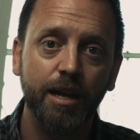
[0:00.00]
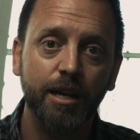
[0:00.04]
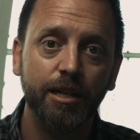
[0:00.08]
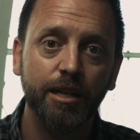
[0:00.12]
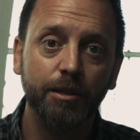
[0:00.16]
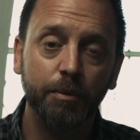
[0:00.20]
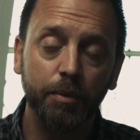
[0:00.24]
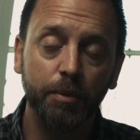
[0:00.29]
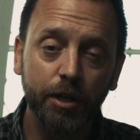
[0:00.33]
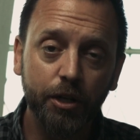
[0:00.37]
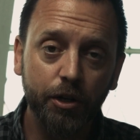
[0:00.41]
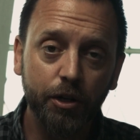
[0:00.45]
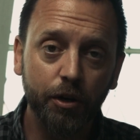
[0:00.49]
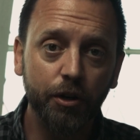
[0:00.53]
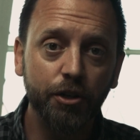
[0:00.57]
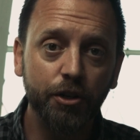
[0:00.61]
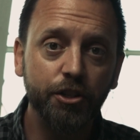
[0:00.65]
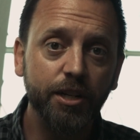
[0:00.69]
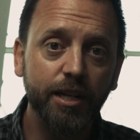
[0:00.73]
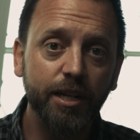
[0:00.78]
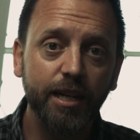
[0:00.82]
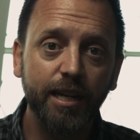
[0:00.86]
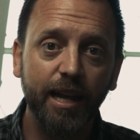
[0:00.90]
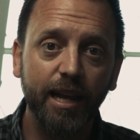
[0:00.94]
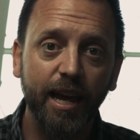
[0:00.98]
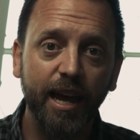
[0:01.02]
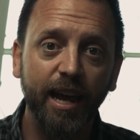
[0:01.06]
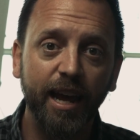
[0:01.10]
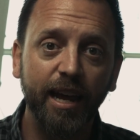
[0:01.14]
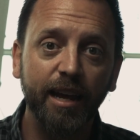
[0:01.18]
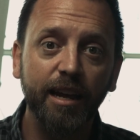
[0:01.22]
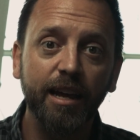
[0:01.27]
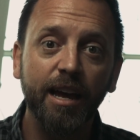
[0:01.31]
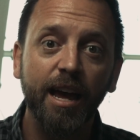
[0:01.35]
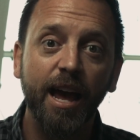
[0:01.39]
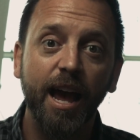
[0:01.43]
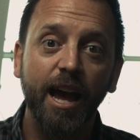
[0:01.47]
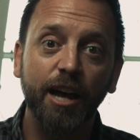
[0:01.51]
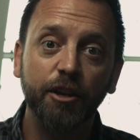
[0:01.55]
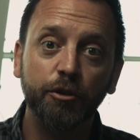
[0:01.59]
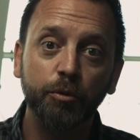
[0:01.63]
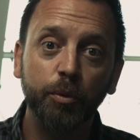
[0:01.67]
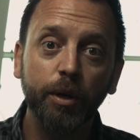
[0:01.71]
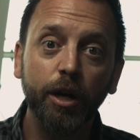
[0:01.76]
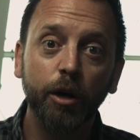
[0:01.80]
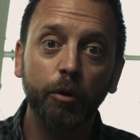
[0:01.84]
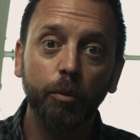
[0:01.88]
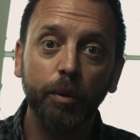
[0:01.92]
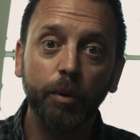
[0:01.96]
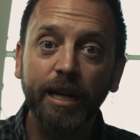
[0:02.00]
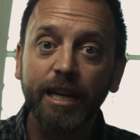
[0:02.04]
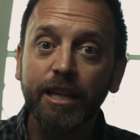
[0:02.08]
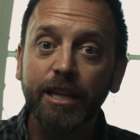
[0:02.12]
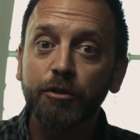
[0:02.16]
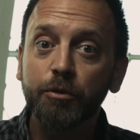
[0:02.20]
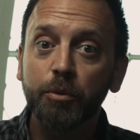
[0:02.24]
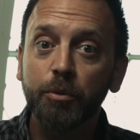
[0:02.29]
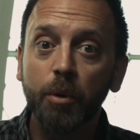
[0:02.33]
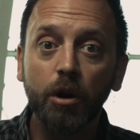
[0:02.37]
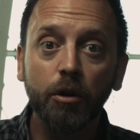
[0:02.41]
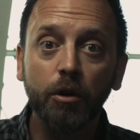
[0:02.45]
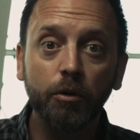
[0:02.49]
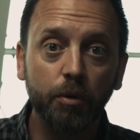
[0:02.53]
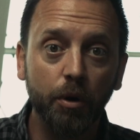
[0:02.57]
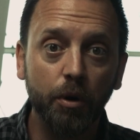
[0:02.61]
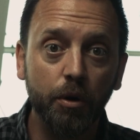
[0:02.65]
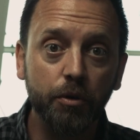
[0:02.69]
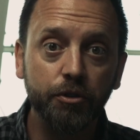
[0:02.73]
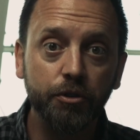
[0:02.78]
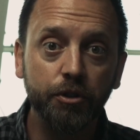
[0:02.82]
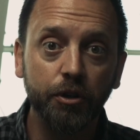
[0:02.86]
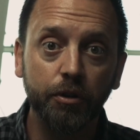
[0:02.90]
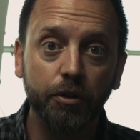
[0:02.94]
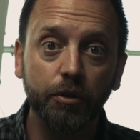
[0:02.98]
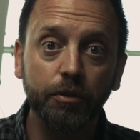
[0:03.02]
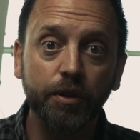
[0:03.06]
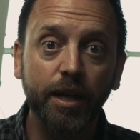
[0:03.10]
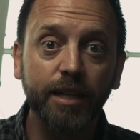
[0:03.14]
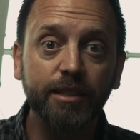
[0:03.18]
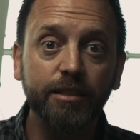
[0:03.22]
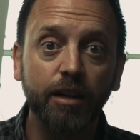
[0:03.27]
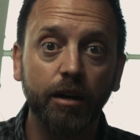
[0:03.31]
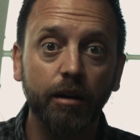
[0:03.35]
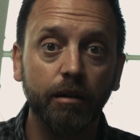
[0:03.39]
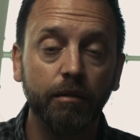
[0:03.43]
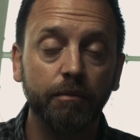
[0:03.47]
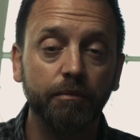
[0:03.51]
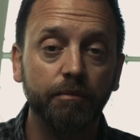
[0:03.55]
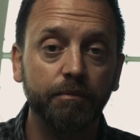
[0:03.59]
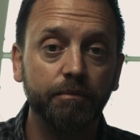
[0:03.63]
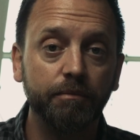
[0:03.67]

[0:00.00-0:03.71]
So I'm gonna encourage you today, as we are reading through our growth journal, that's our